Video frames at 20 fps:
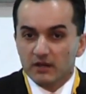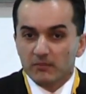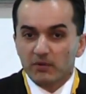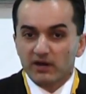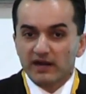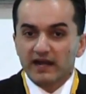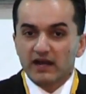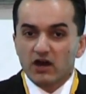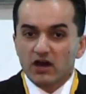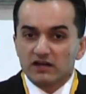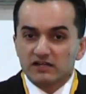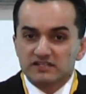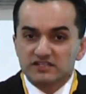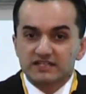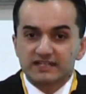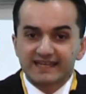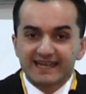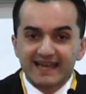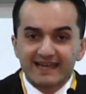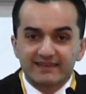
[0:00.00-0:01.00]
But I
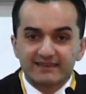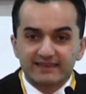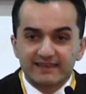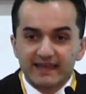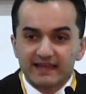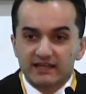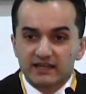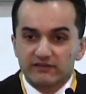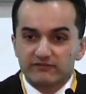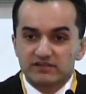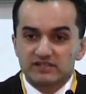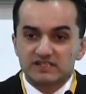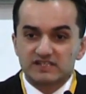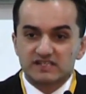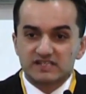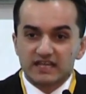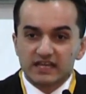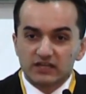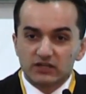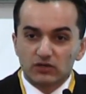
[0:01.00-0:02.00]
honestly can't think of a
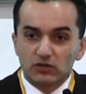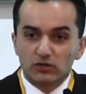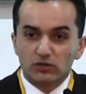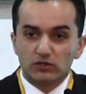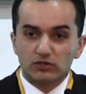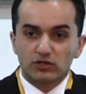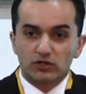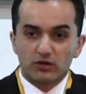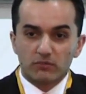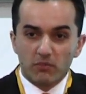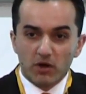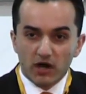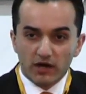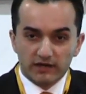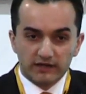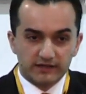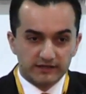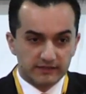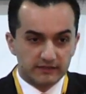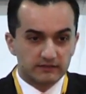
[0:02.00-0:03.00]
single
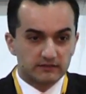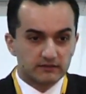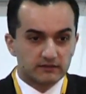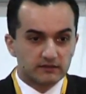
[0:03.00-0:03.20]
commodity.